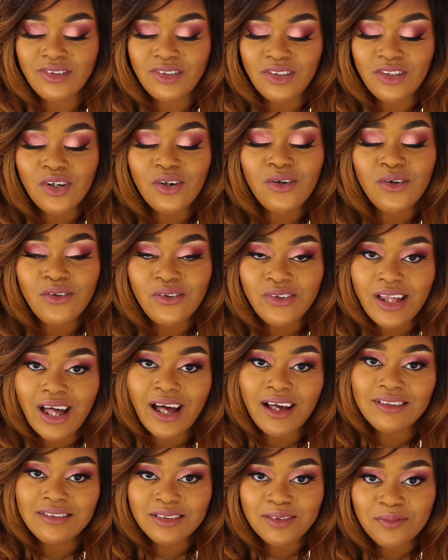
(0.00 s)

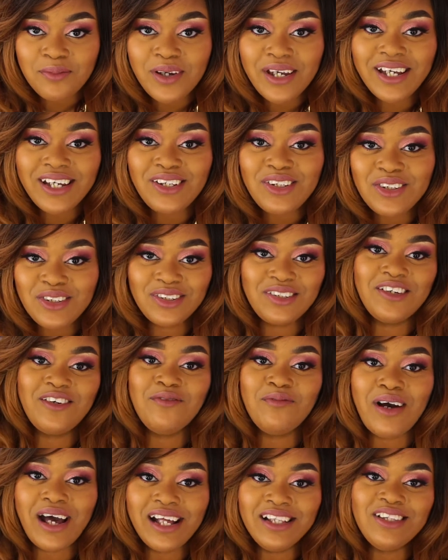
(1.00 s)
2,000 pictures
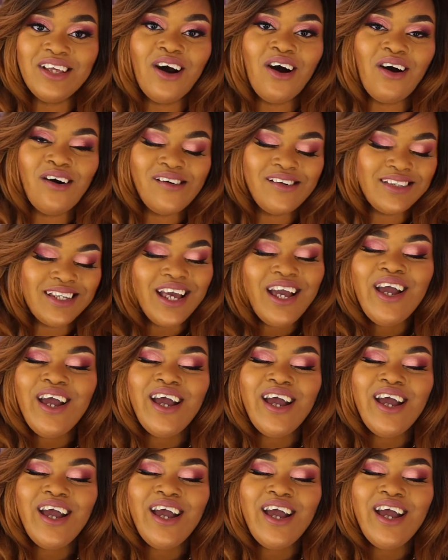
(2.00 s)
of my dolls